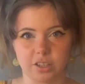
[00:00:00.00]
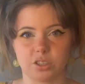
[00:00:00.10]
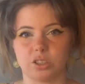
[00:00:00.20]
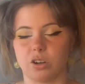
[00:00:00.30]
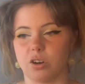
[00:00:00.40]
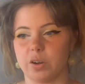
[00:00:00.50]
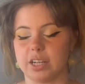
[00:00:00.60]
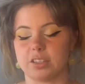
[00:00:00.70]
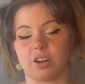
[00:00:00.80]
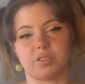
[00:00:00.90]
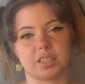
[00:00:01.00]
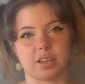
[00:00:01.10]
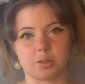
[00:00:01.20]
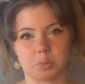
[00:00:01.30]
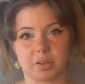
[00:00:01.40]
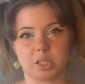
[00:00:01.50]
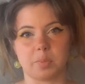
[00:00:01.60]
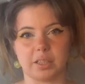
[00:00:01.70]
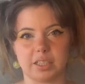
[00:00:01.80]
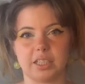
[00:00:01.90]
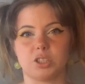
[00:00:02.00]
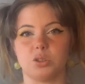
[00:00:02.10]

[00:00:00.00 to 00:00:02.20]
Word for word: So it is our responsibility